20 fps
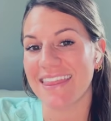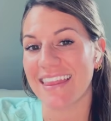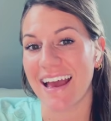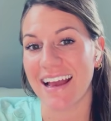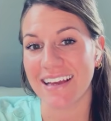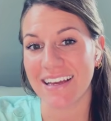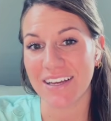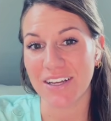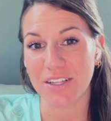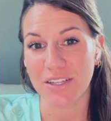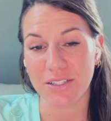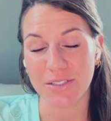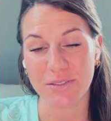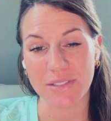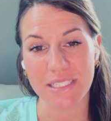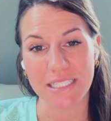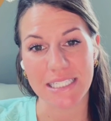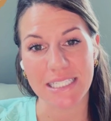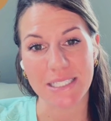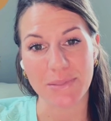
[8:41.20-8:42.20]
that
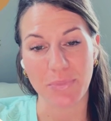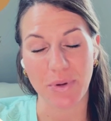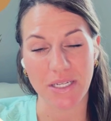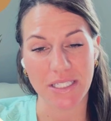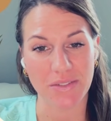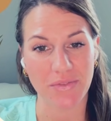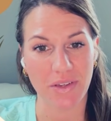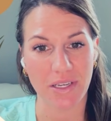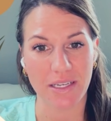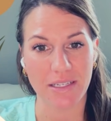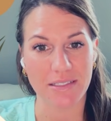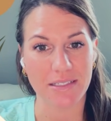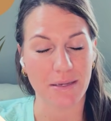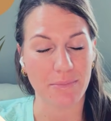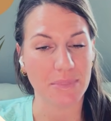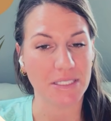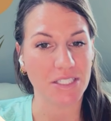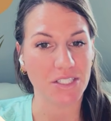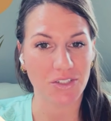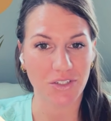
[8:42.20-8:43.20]
concludes this breastfeeding
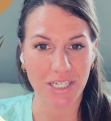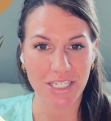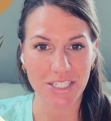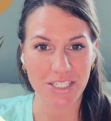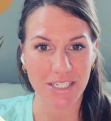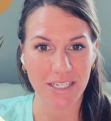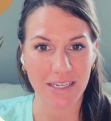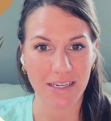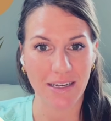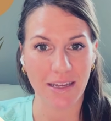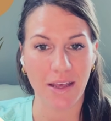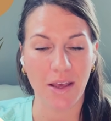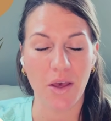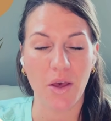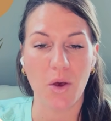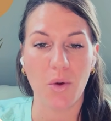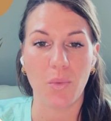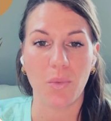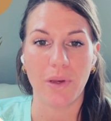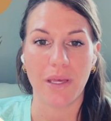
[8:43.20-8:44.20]
demonstration.
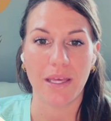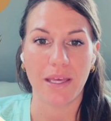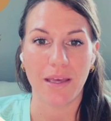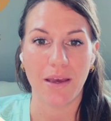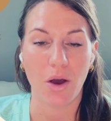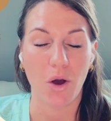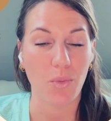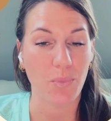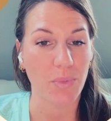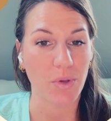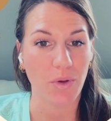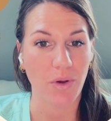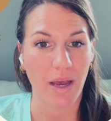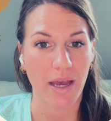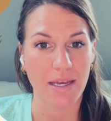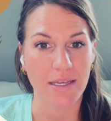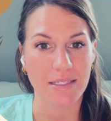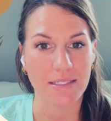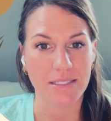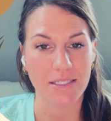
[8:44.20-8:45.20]
We hope you
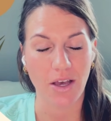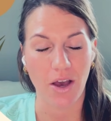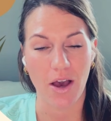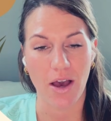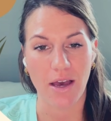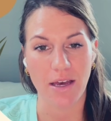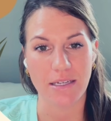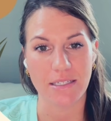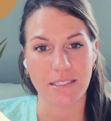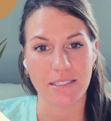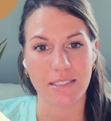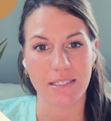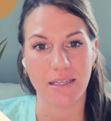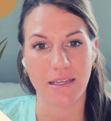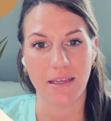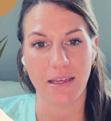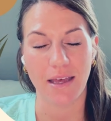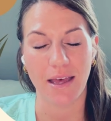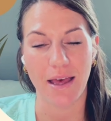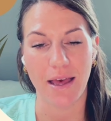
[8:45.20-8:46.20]
guys got
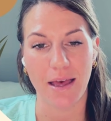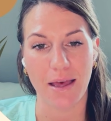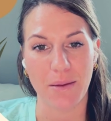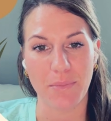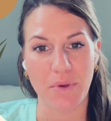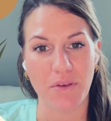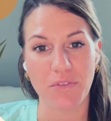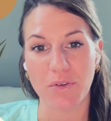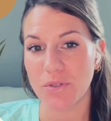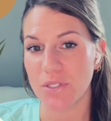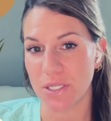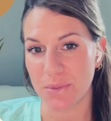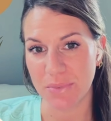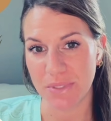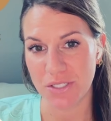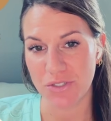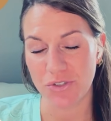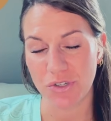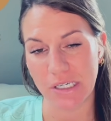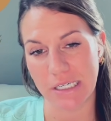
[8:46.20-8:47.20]
a few tips
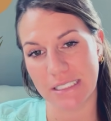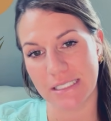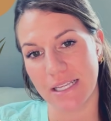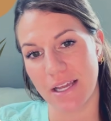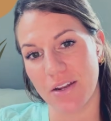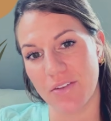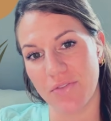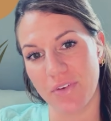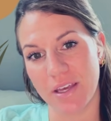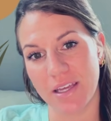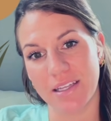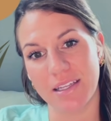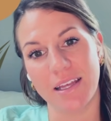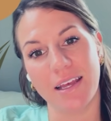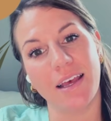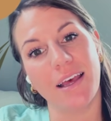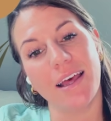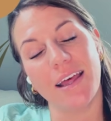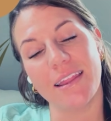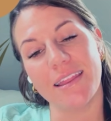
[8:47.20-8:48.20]
and tricks out of it
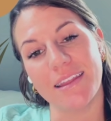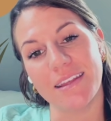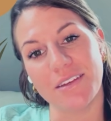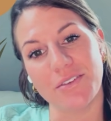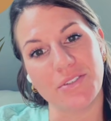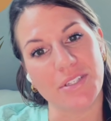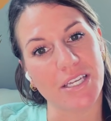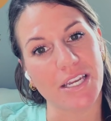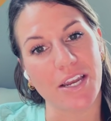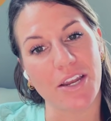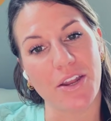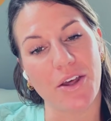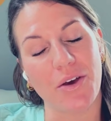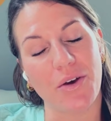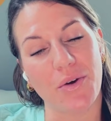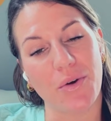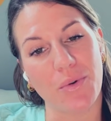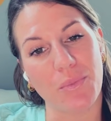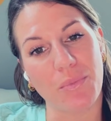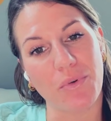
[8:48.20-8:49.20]
that you didn't
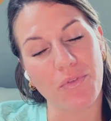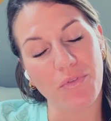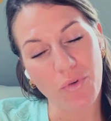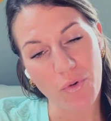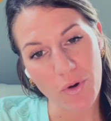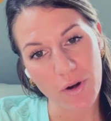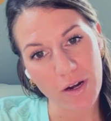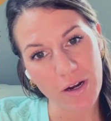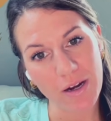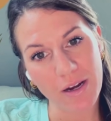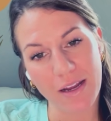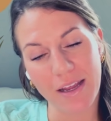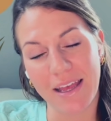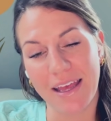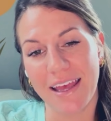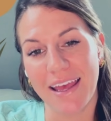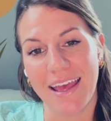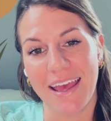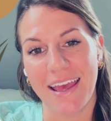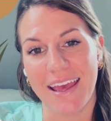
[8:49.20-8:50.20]
know before.
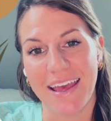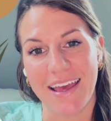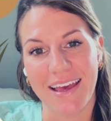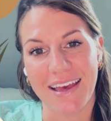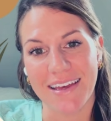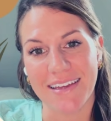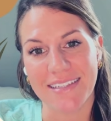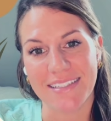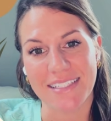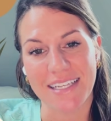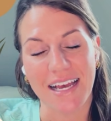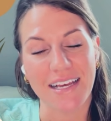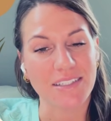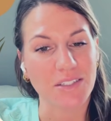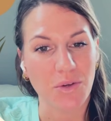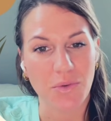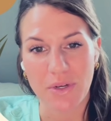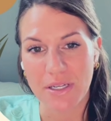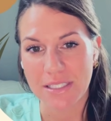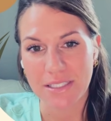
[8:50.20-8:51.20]
And as
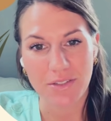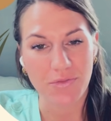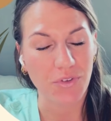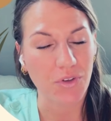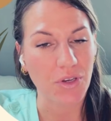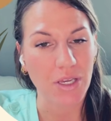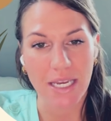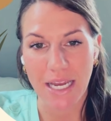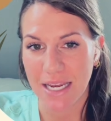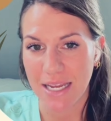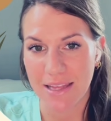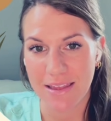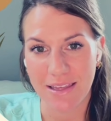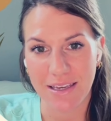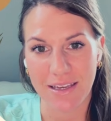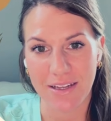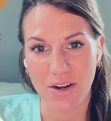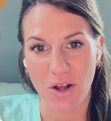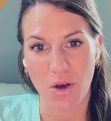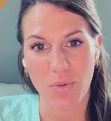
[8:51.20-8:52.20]
always, if you need
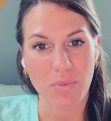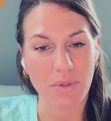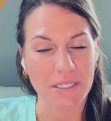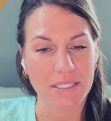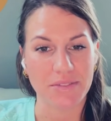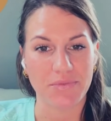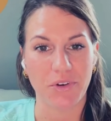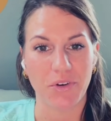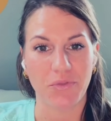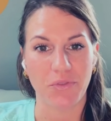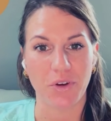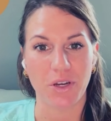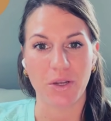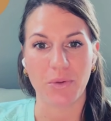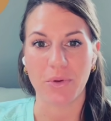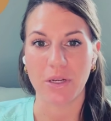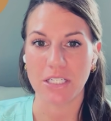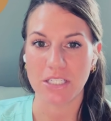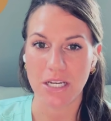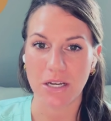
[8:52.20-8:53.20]
anything at all, please feel free to
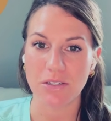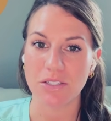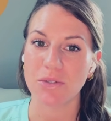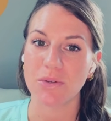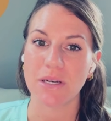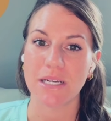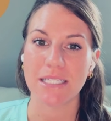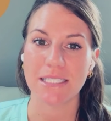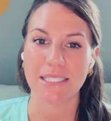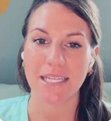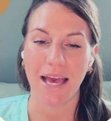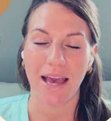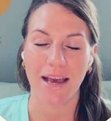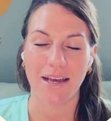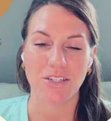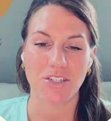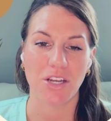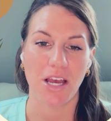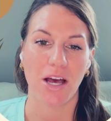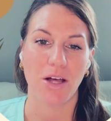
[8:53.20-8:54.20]
reach out to us
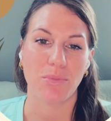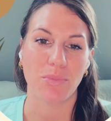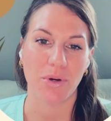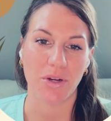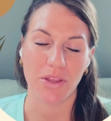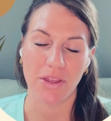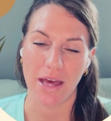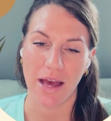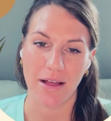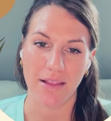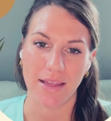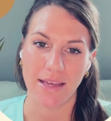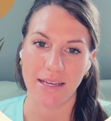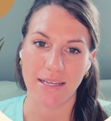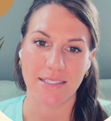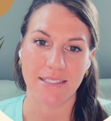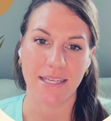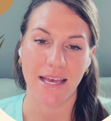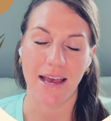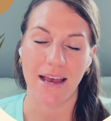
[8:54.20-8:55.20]
at
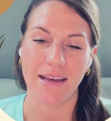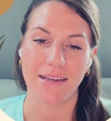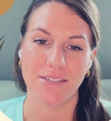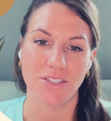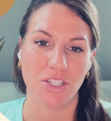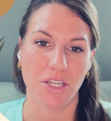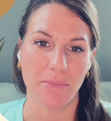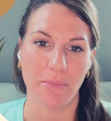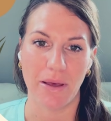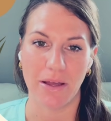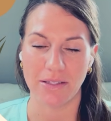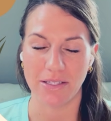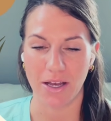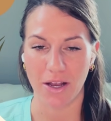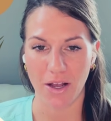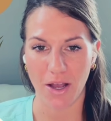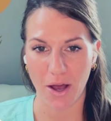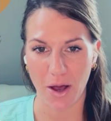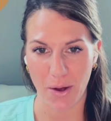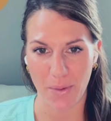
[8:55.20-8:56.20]

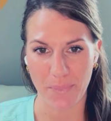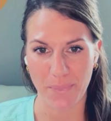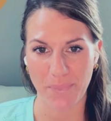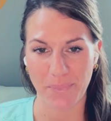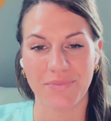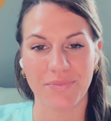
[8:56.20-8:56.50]
childbirthallies@gmail.com.